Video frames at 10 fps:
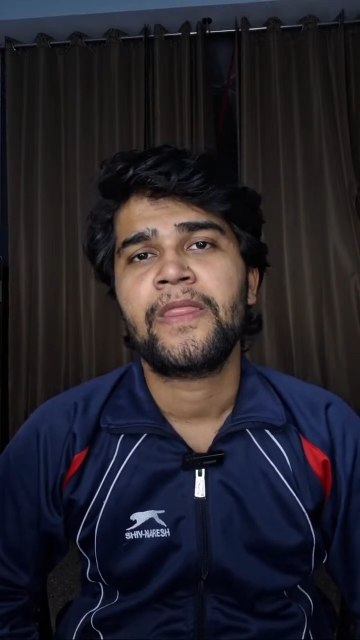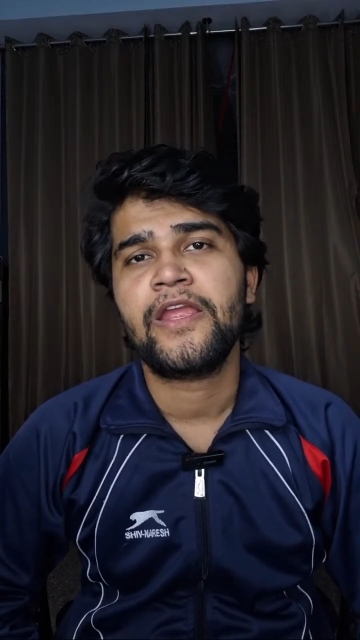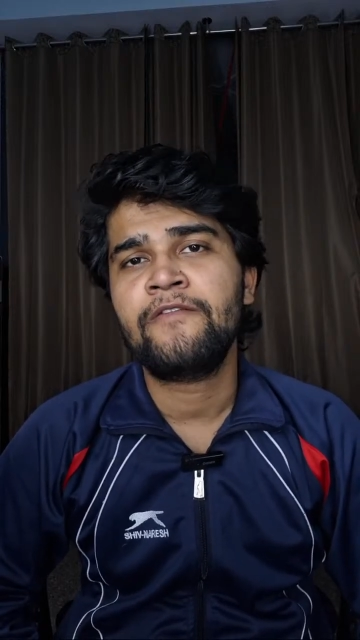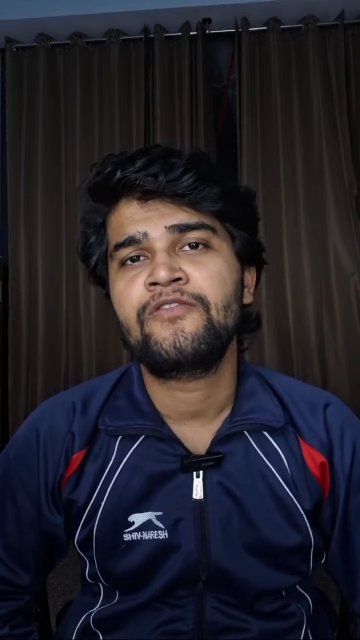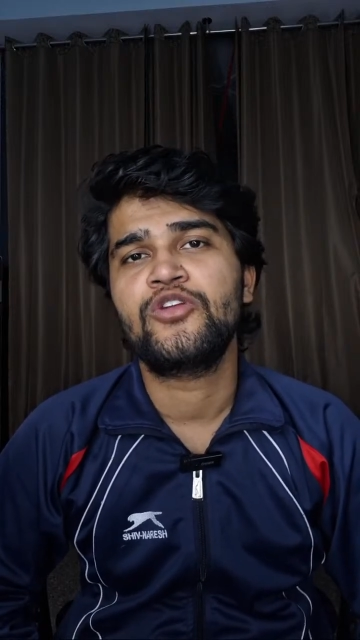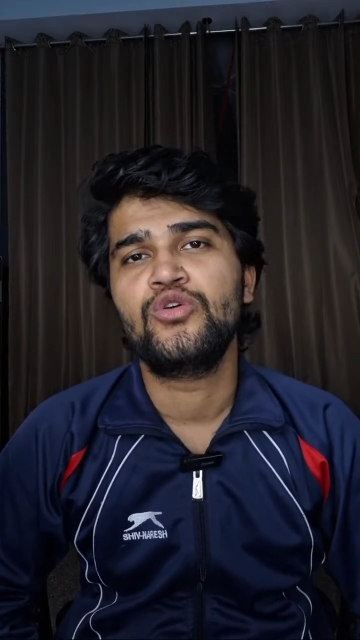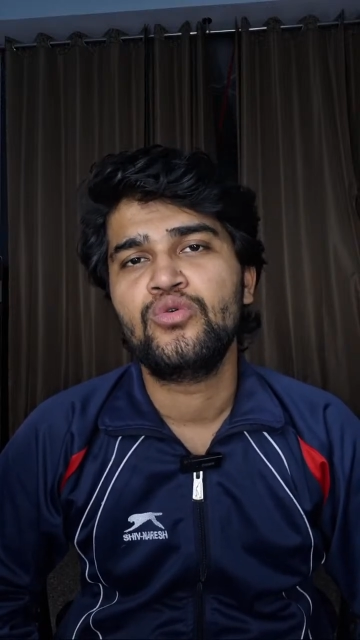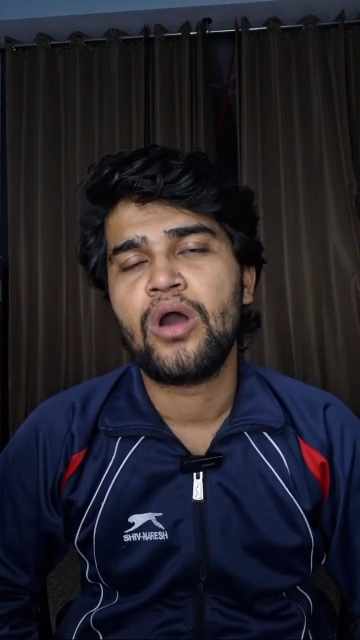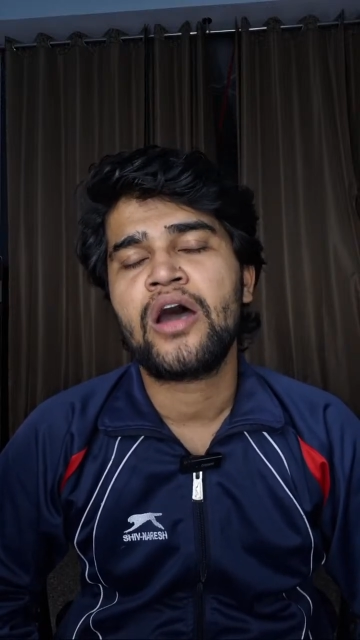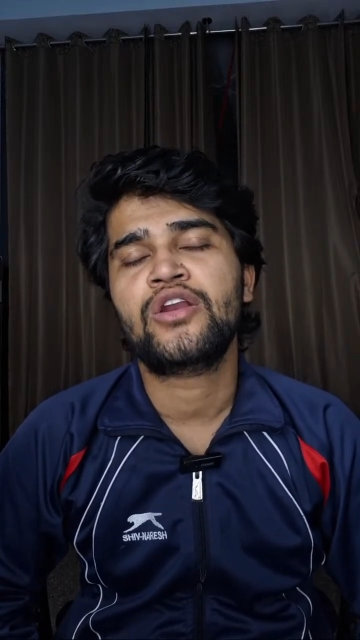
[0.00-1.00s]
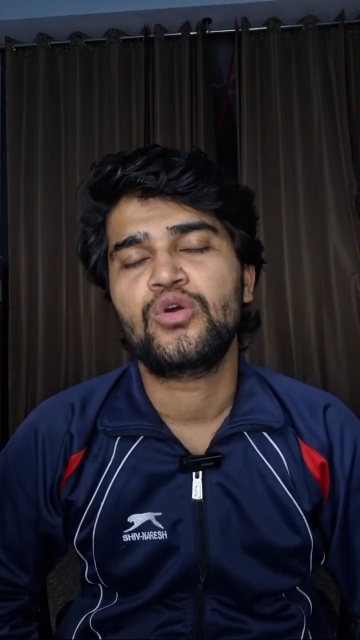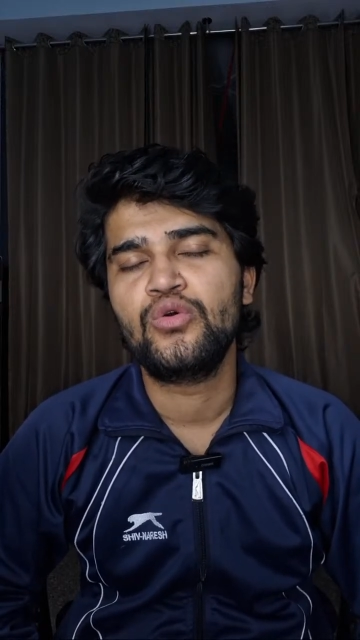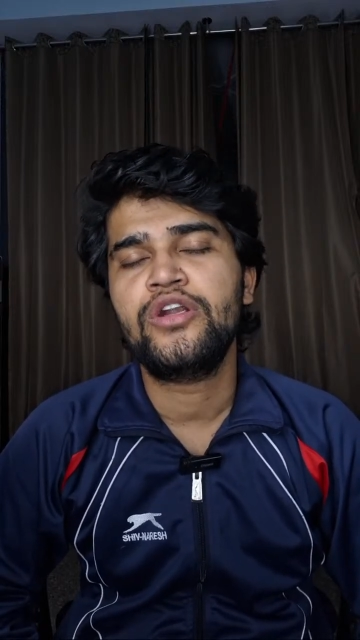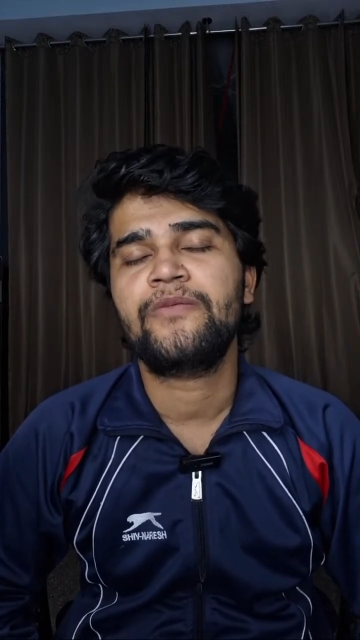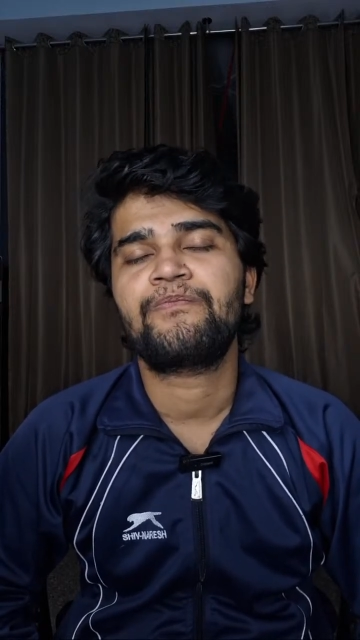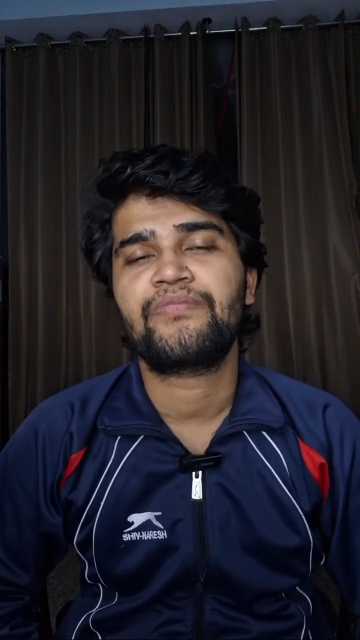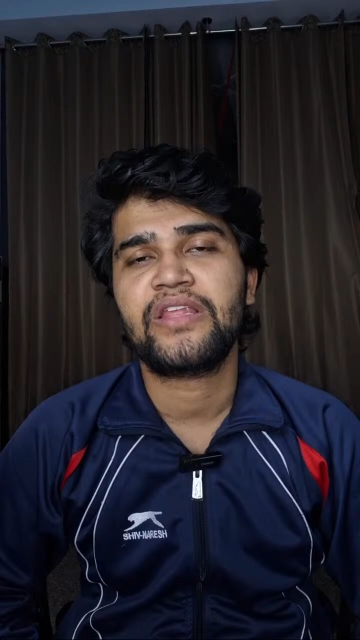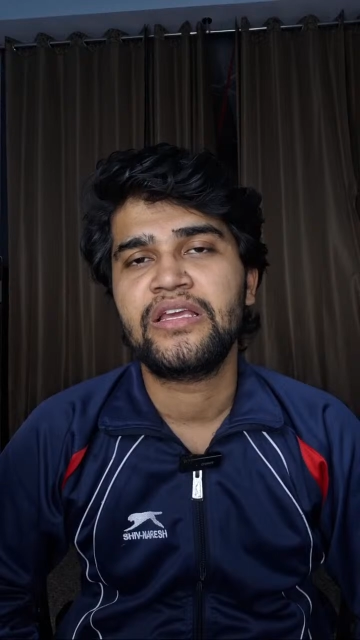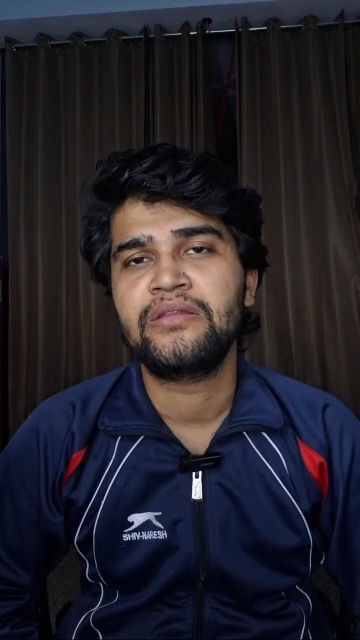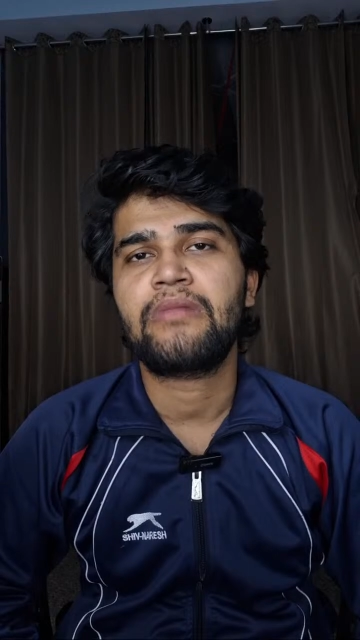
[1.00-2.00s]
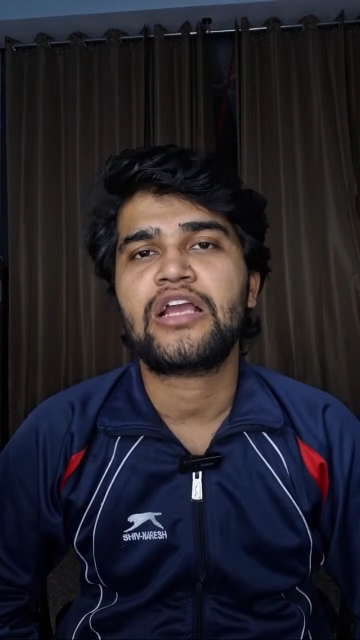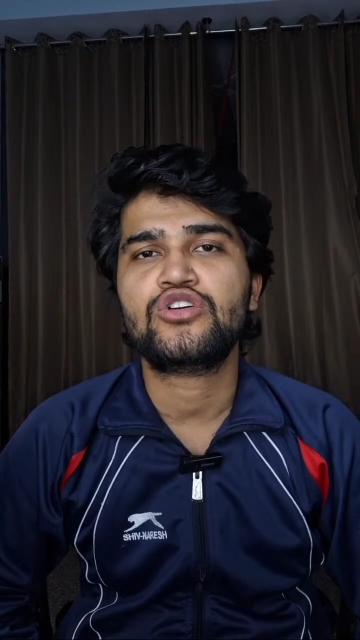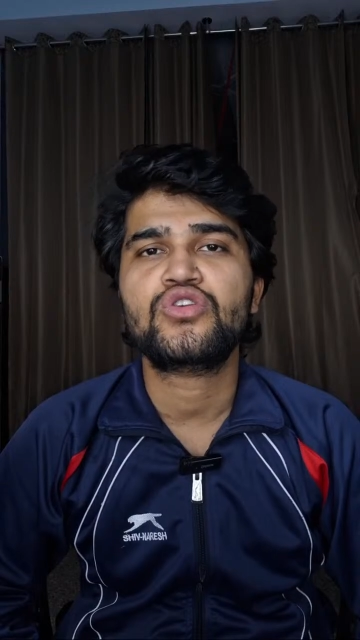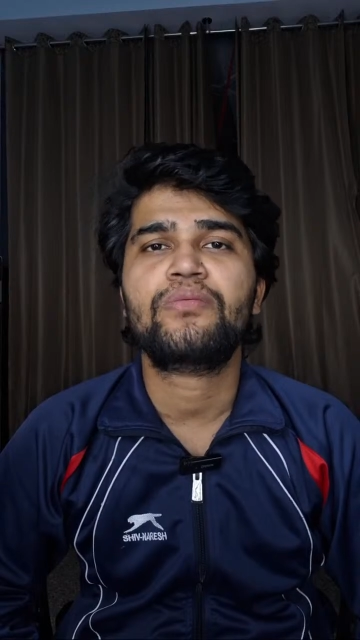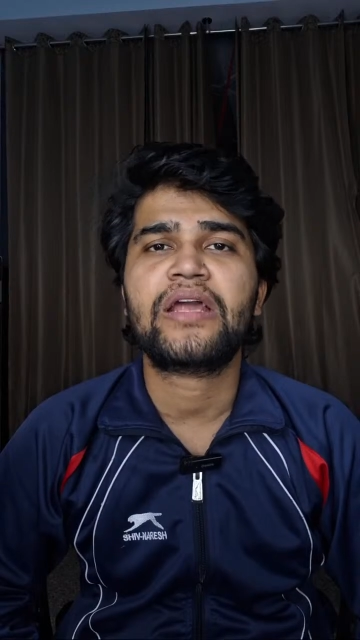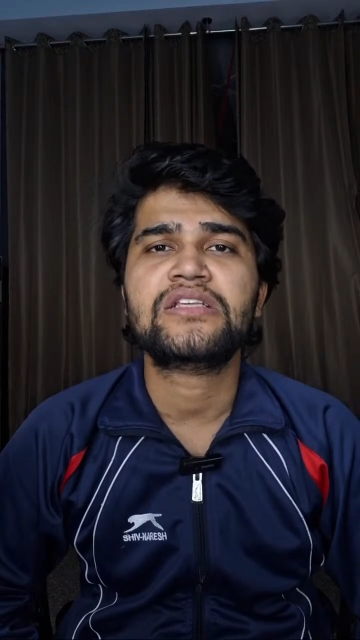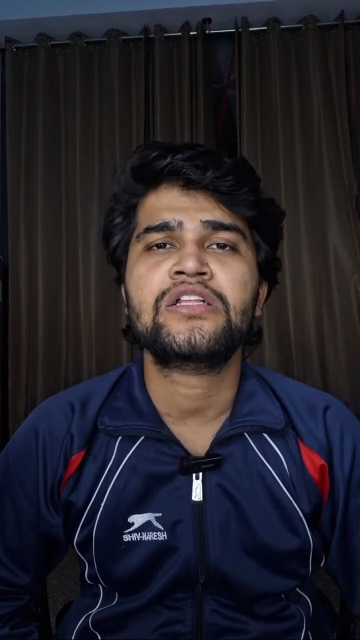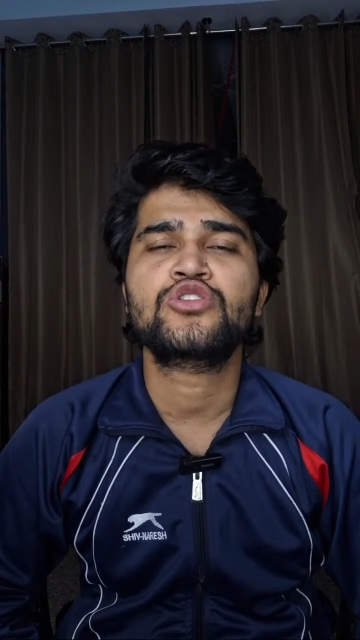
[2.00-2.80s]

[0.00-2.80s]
If you are good in Microsoft Excel,